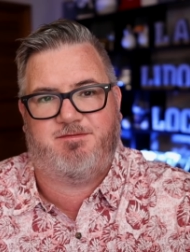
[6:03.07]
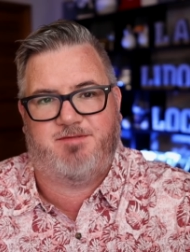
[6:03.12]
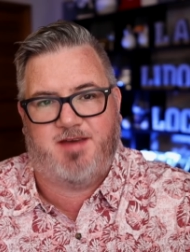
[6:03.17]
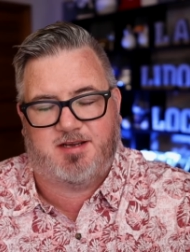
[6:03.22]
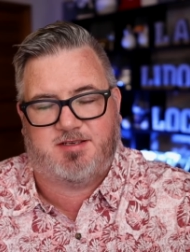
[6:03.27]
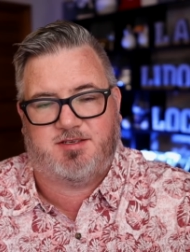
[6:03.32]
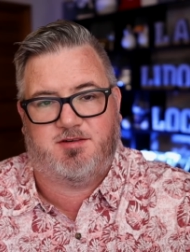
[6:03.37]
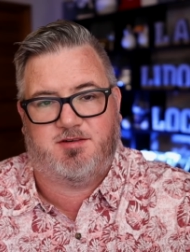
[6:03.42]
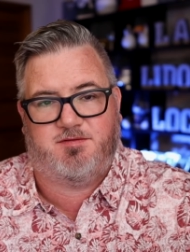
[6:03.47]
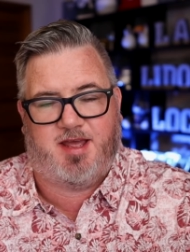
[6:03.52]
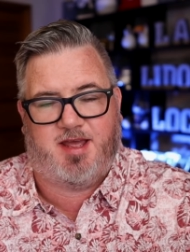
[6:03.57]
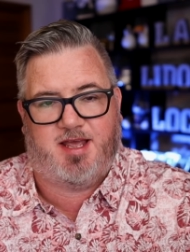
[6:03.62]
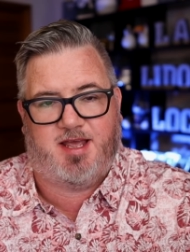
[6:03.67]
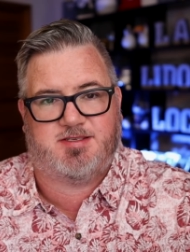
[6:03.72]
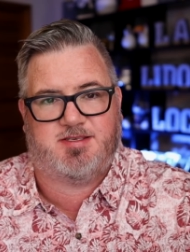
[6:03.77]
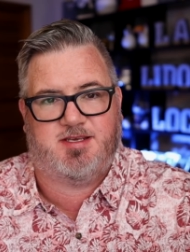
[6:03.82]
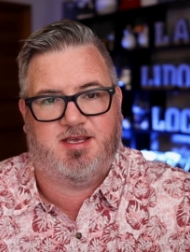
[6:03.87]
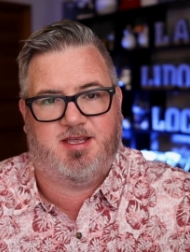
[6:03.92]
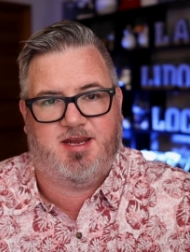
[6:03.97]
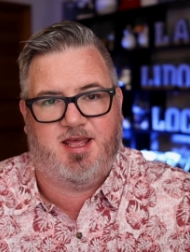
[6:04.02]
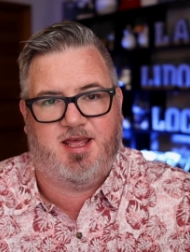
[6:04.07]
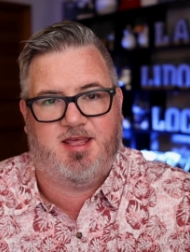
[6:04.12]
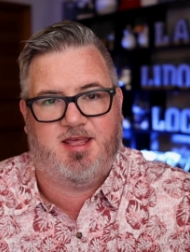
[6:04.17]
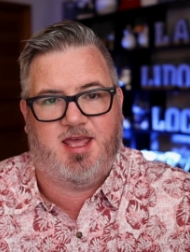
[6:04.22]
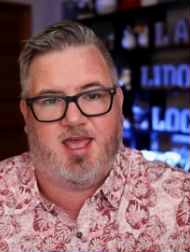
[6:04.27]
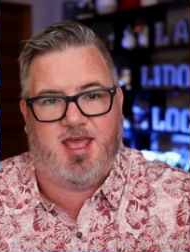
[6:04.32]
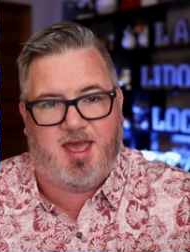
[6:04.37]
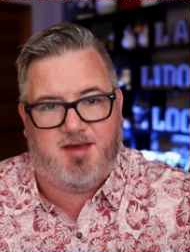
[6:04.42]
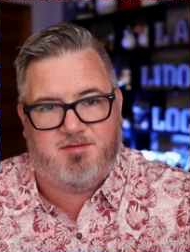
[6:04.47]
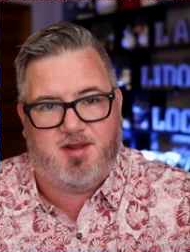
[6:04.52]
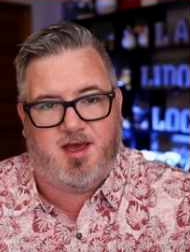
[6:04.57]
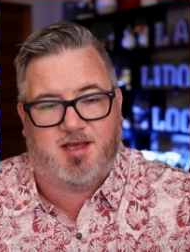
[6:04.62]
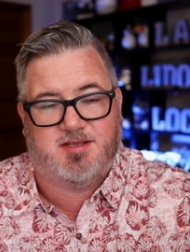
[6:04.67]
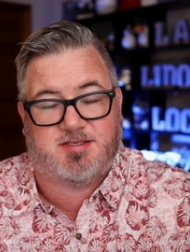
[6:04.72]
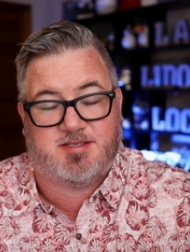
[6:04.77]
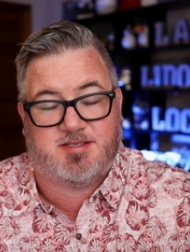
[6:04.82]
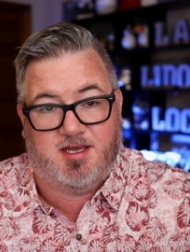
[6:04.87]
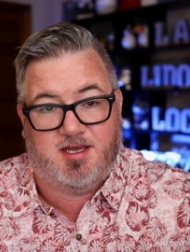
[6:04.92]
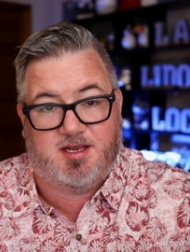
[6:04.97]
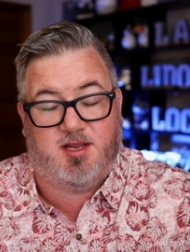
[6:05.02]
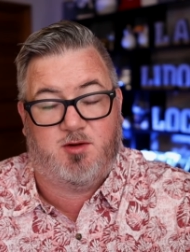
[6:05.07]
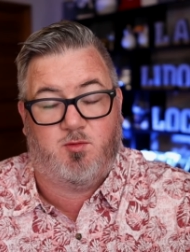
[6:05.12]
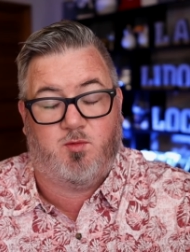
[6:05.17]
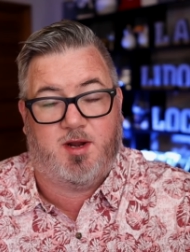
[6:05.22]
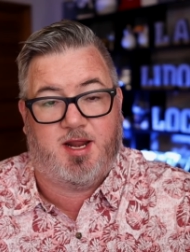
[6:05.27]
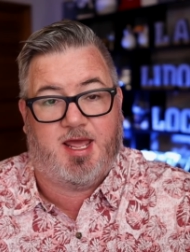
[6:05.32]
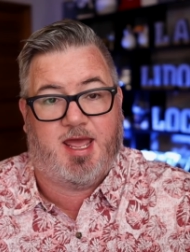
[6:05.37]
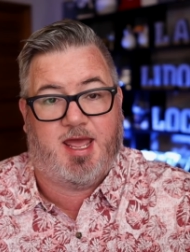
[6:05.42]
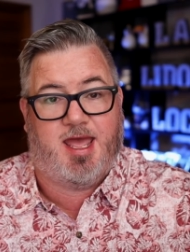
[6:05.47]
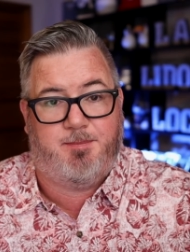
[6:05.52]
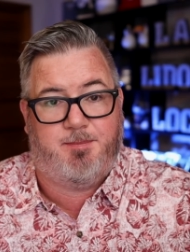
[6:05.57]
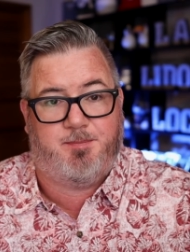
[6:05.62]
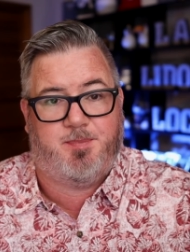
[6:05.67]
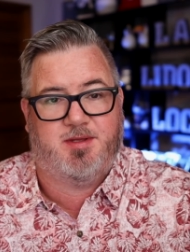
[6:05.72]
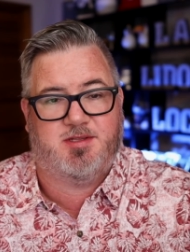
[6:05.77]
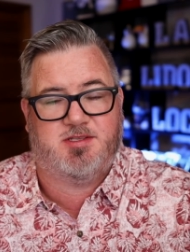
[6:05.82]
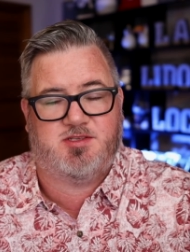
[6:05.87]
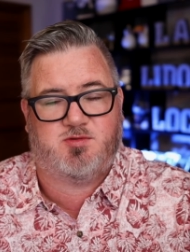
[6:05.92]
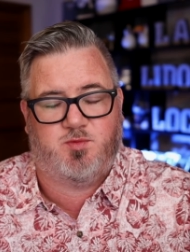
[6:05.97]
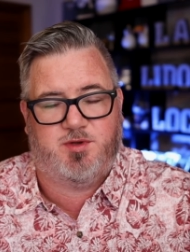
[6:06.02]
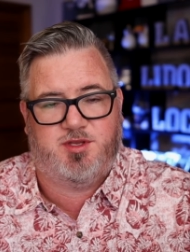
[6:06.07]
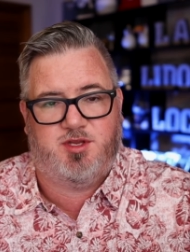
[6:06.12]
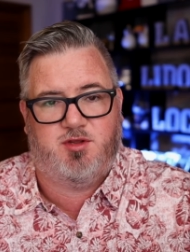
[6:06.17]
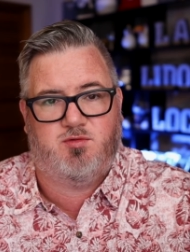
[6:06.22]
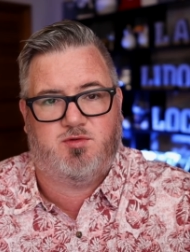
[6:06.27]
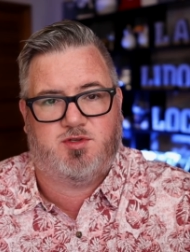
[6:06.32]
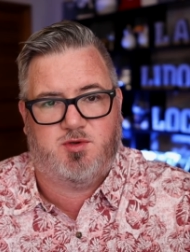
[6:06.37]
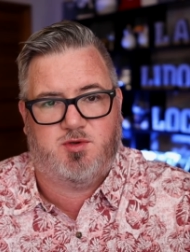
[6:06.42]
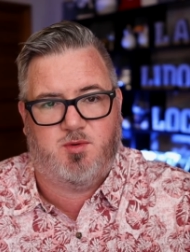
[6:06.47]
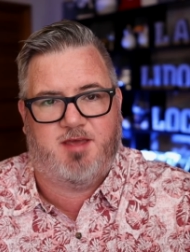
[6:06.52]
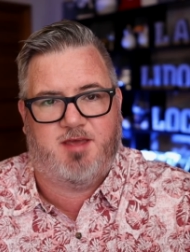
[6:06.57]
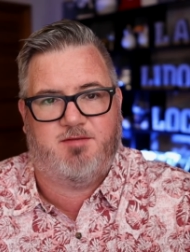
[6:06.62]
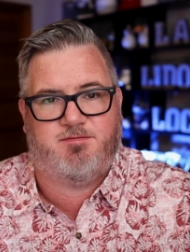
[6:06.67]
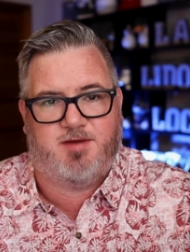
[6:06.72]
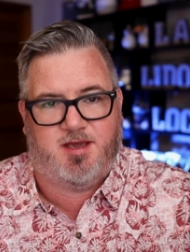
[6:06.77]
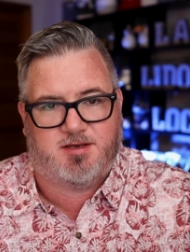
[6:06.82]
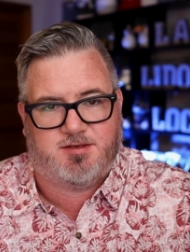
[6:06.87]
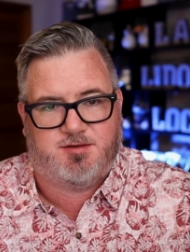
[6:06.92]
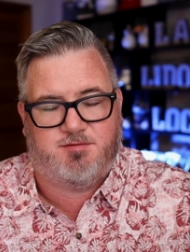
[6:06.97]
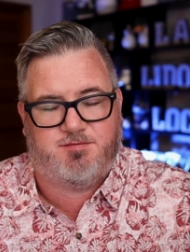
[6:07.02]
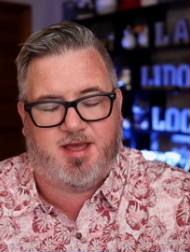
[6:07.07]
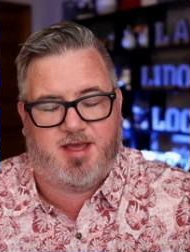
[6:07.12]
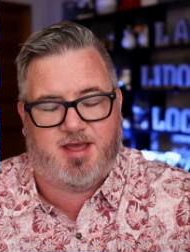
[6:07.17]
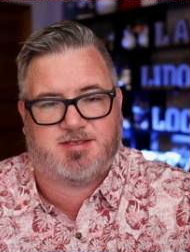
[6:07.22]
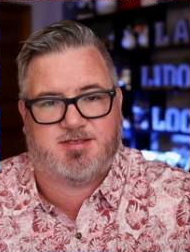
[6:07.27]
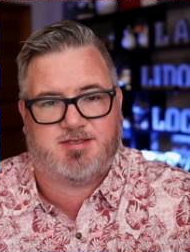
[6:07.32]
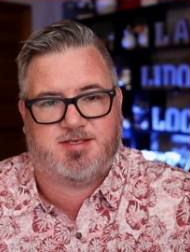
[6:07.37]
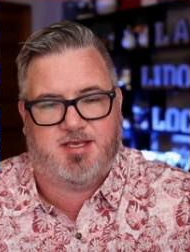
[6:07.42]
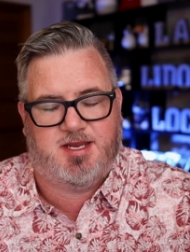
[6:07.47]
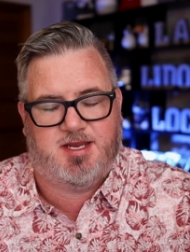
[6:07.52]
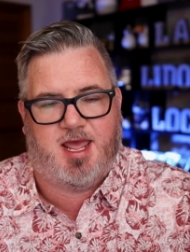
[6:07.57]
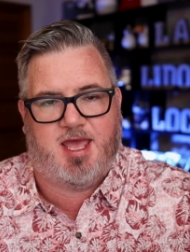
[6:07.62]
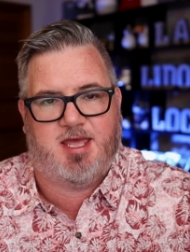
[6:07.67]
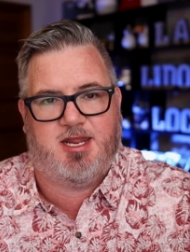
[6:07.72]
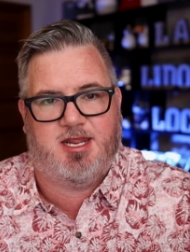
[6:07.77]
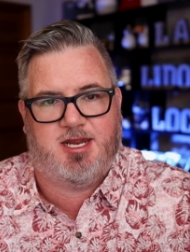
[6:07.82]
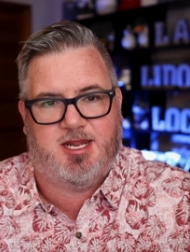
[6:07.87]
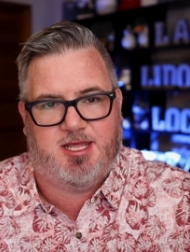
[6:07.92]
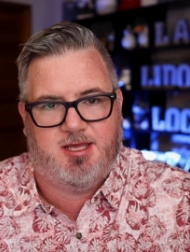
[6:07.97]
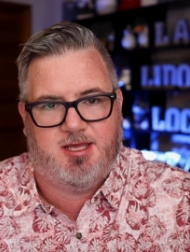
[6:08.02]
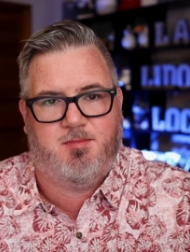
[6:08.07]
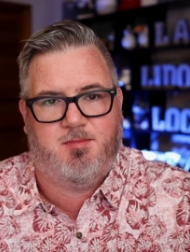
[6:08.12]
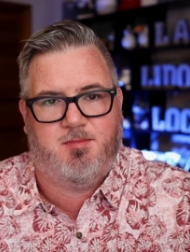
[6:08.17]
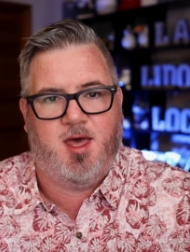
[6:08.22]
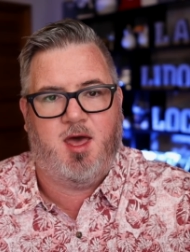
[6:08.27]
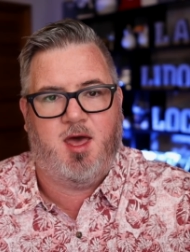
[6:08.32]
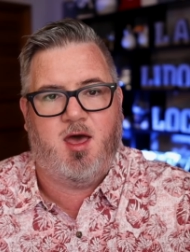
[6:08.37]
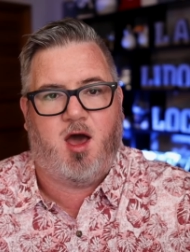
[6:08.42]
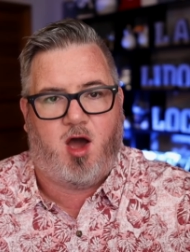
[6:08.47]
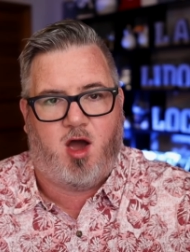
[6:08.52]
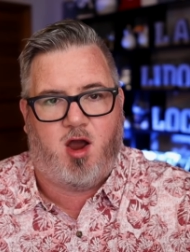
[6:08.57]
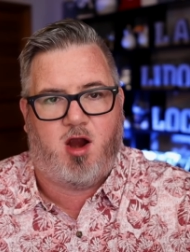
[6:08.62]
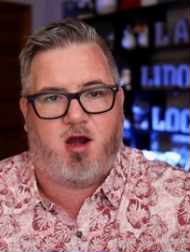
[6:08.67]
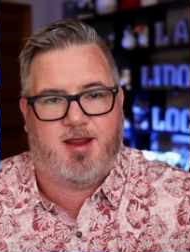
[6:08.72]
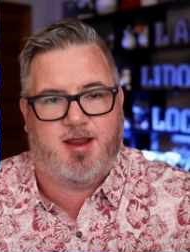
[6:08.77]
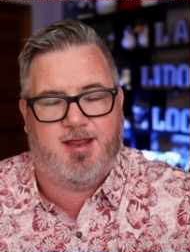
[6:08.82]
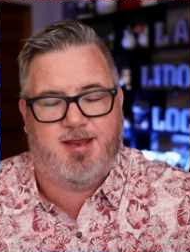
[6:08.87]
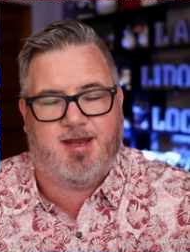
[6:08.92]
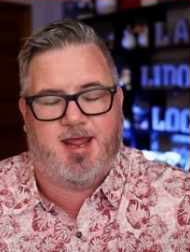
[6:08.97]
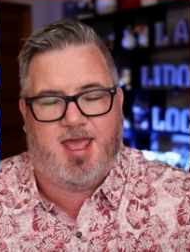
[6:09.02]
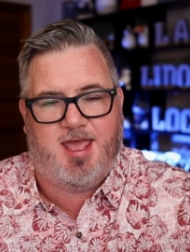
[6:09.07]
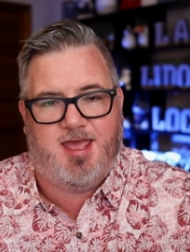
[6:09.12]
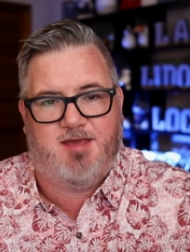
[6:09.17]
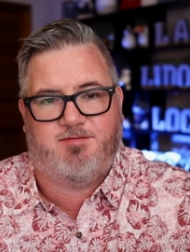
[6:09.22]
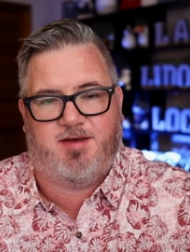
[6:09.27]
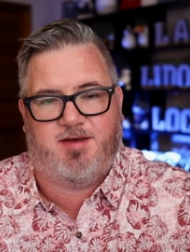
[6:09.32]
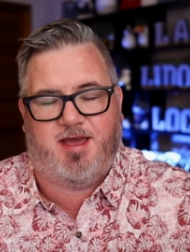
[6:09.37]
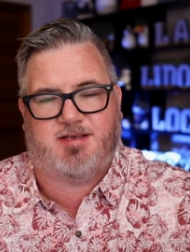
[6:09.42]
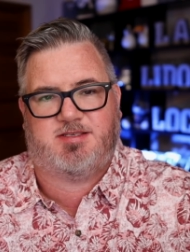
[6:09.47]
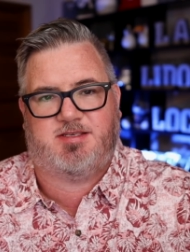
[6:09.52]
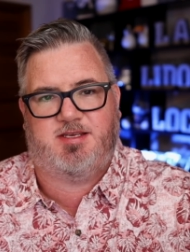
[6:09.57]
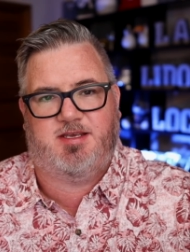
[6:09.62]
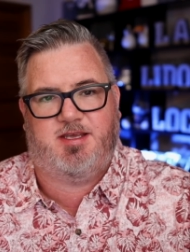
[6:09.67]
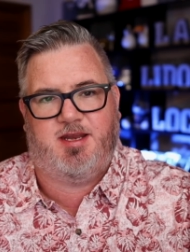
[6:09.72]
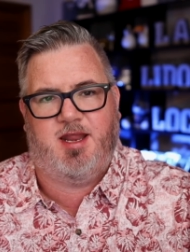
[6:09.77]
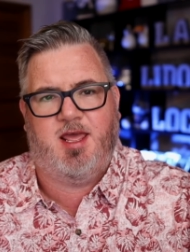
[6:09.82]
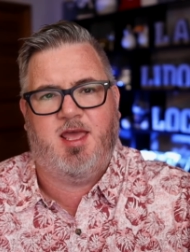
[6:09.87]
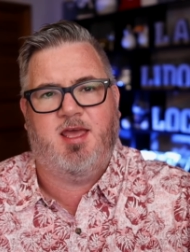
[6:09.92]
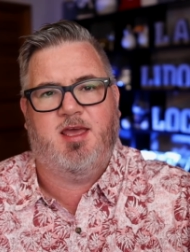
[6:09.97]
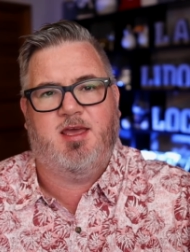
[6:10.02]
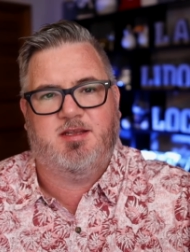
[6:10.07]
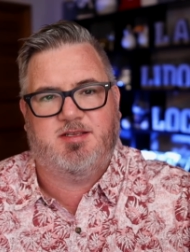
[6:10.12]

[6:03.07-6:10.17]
vector vaccine. And they have not studied what happens when you do a vector vaccine and an mRNA vaccine.